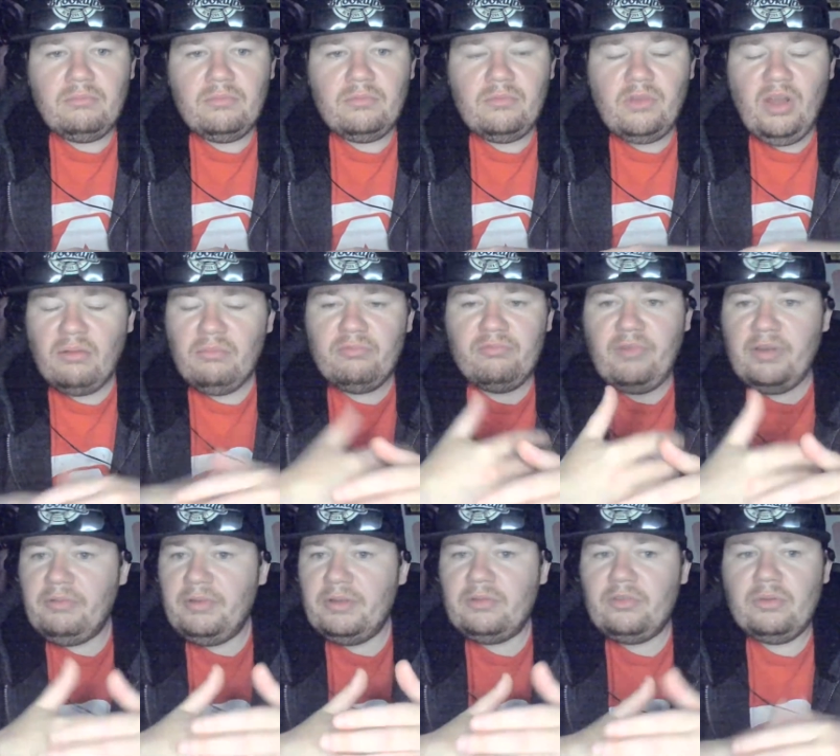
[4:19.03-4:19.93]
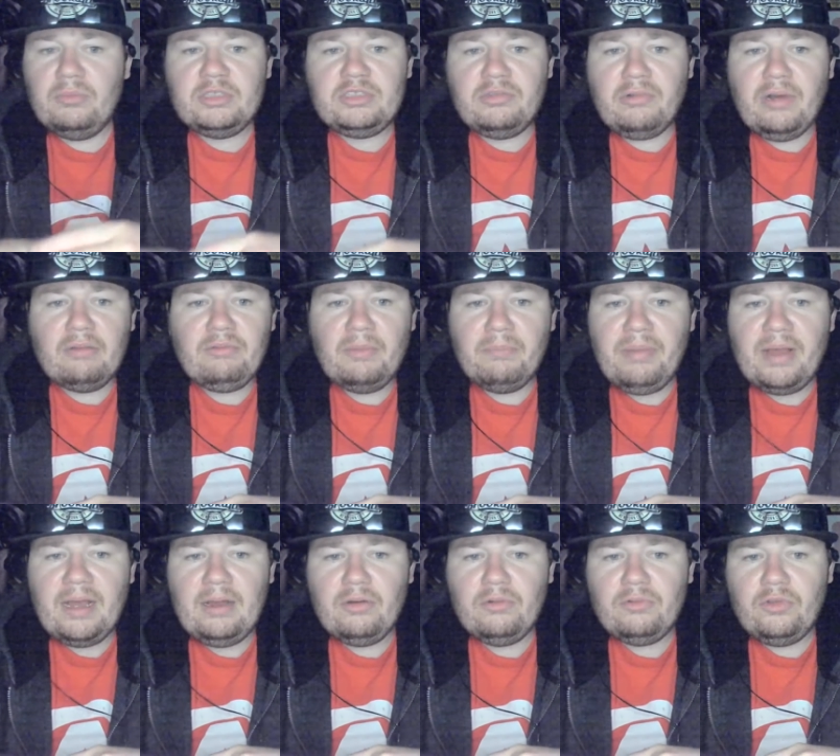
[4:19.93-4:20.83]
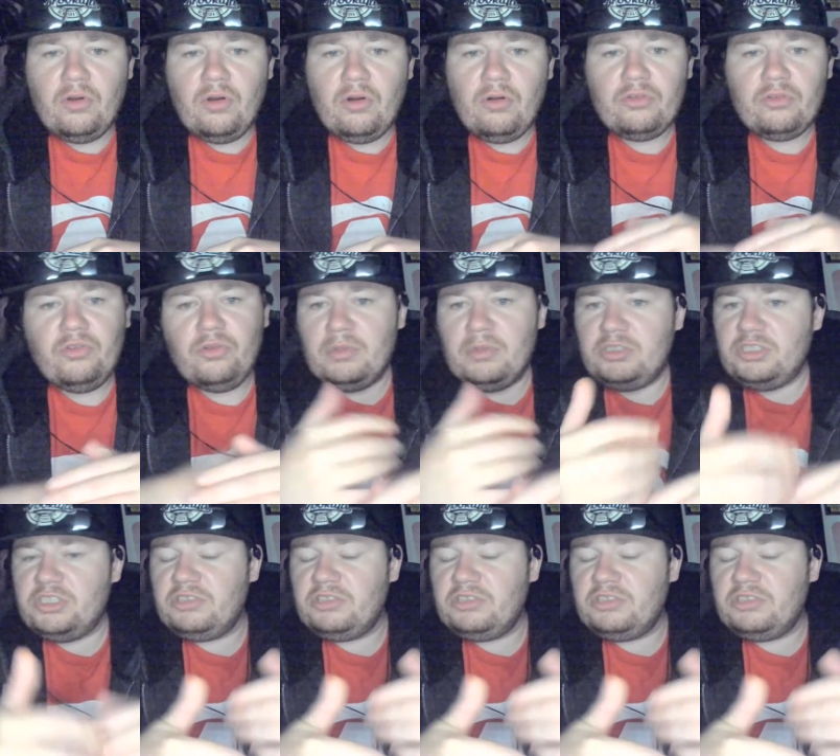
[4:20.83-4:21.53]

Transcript: not really too much ground and pound or too much